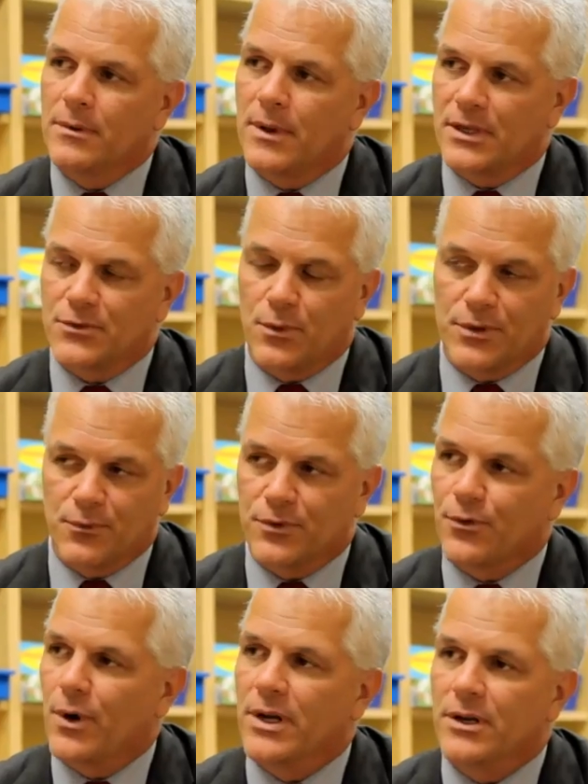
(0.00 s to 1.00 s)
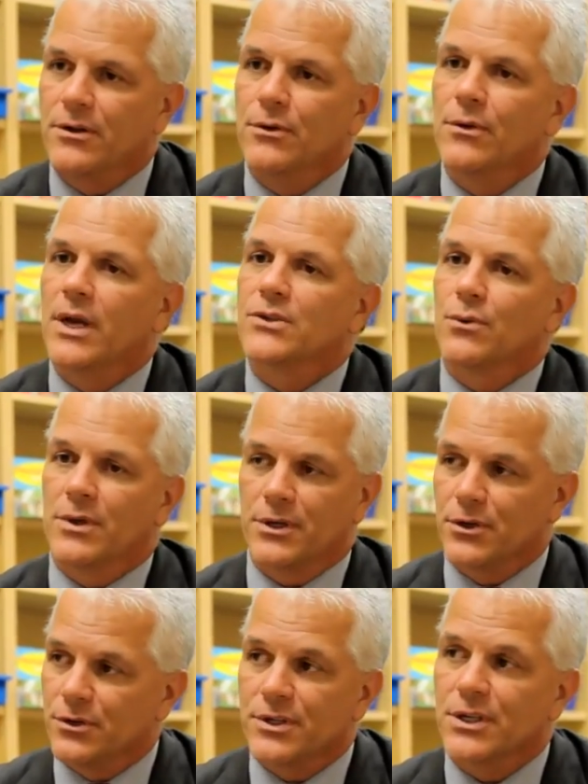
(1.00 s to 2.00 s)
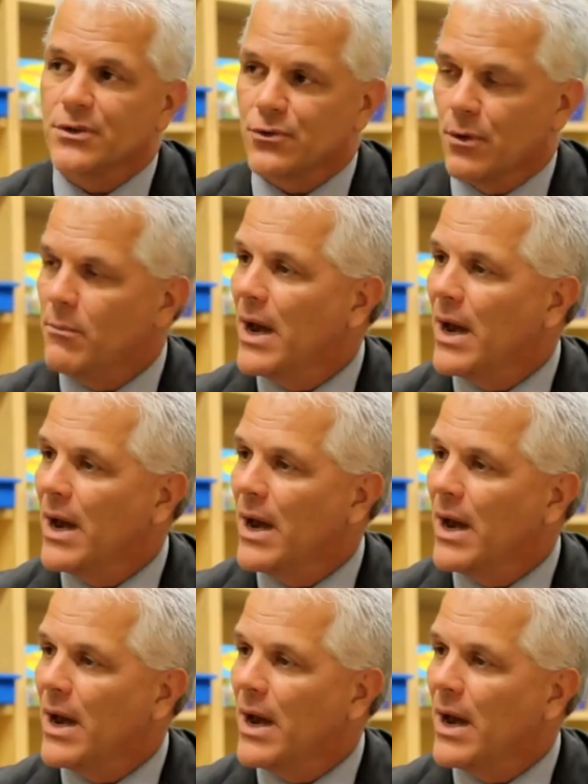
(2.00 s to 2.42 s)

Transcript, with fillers: That's what we're trained to do. That's what a good teacher, a